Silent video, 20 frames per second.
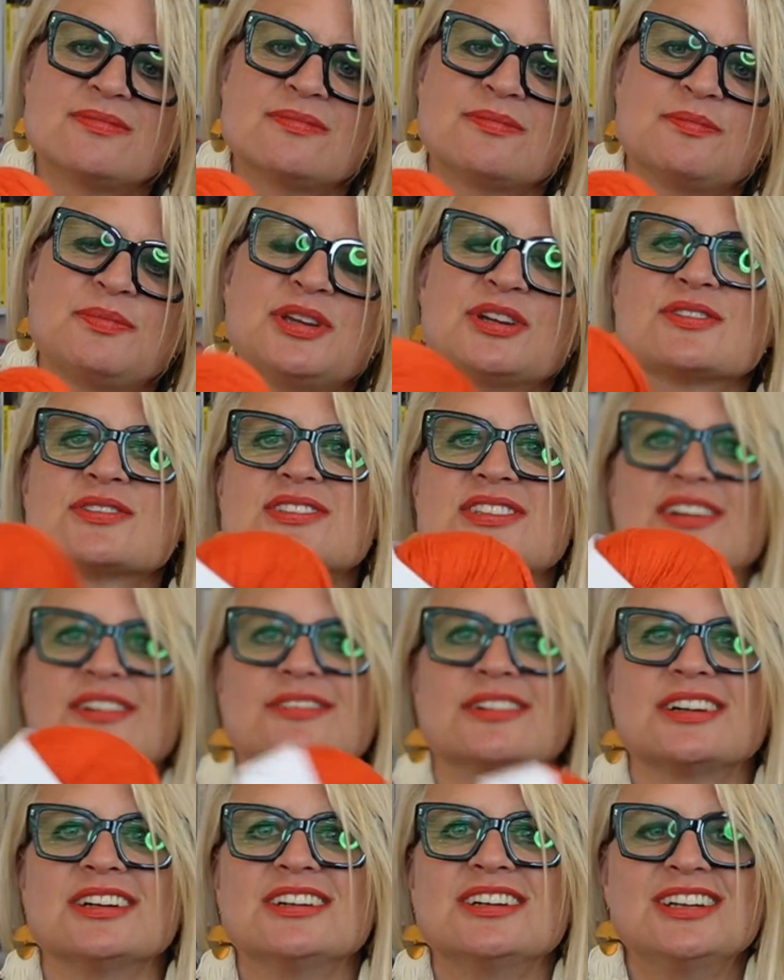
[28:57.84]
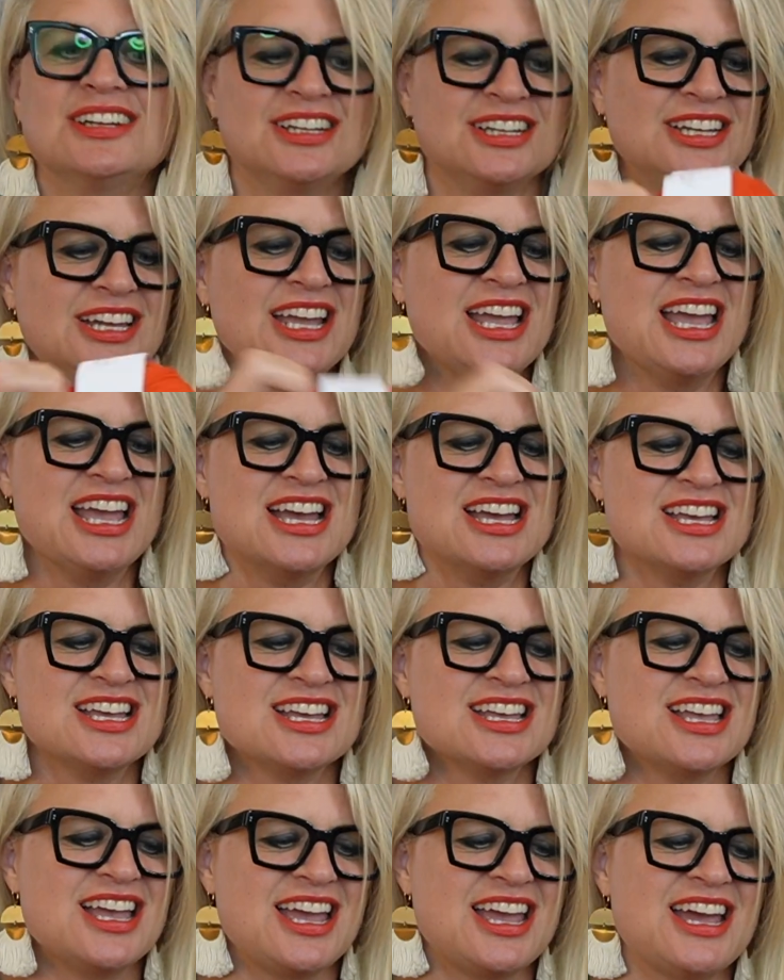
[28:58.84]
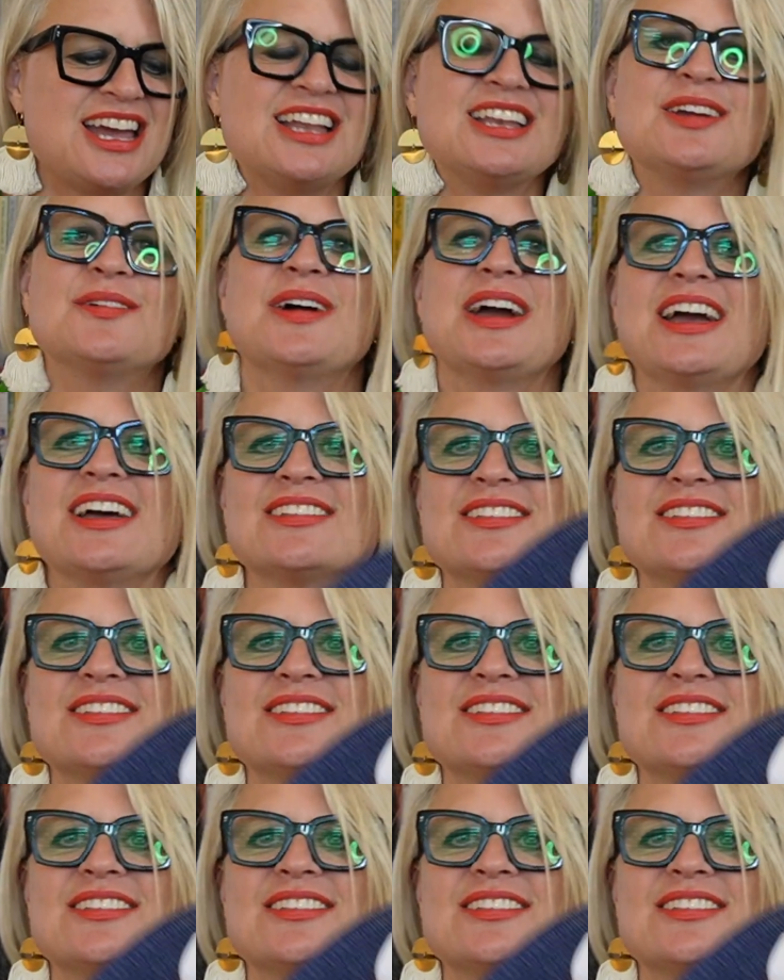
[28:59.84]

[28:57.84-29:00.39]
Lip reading: pure silk. Anyway, I